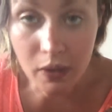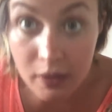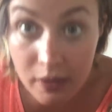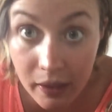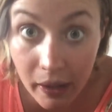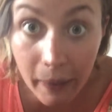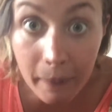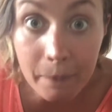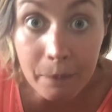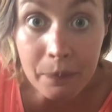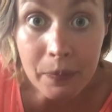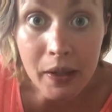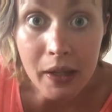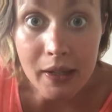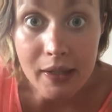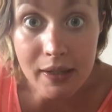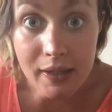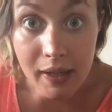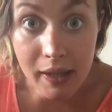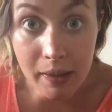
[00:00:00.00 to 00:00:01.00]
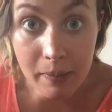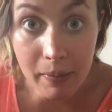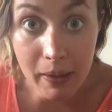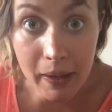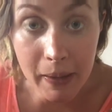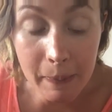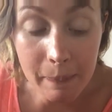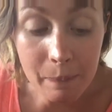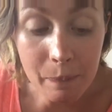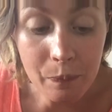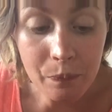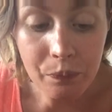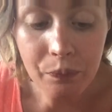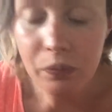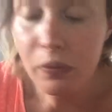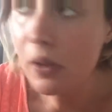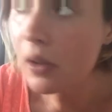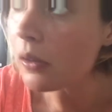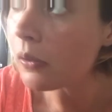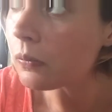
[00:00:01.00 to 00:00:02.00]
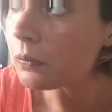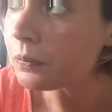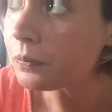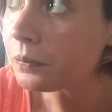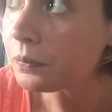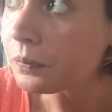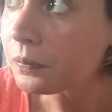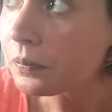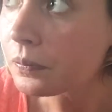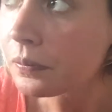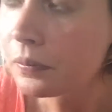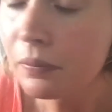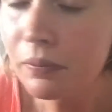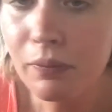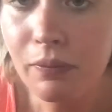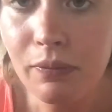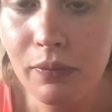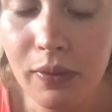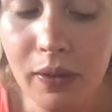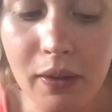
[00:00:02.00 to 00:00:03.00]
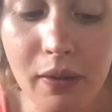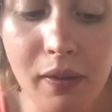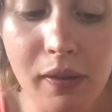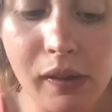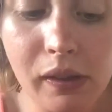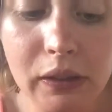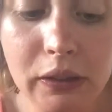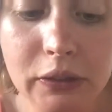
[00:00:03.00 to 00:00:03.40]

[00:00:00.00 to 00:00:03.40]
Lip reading: Moroccan man. That's what it's called.